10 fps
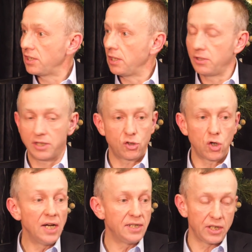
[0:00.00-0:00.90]
So
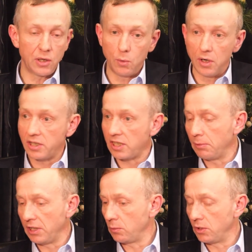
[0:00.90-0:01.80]
trying to coerce
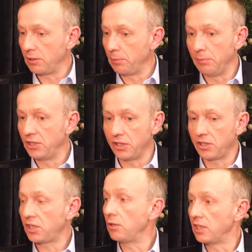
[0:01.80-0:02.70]
somebody to worship him is
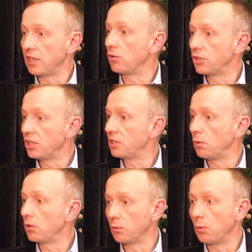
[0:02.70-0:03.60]
just totally contrary to
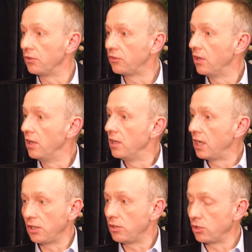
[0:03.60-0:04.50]
what God wants,
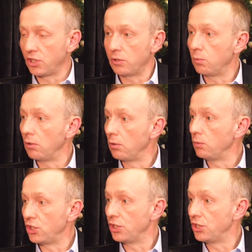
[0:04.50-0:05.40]
and totally contrary to what we
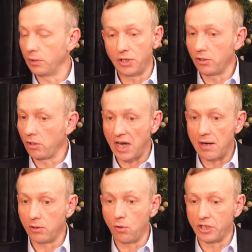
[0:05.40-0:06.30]
should do, and totally contrary to how
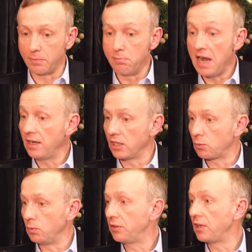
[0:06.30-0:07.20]
God has made us with